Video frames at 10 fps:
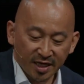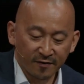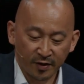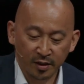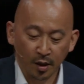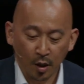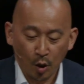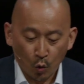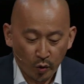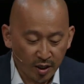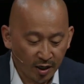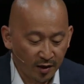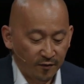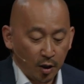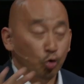7, we
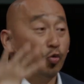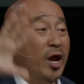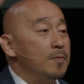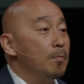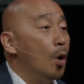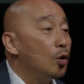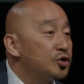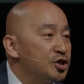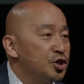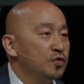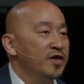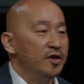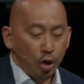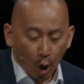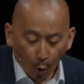have a great multitude
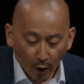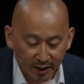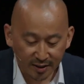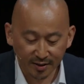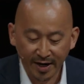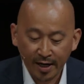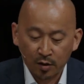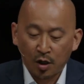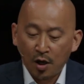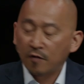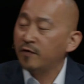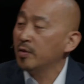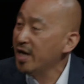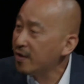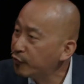that no one can count
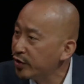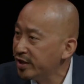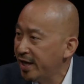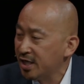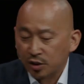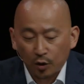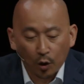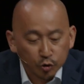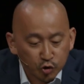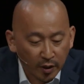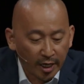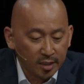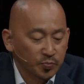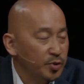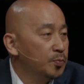from every nation, all
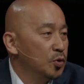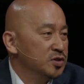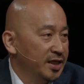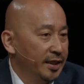tribes, peoples,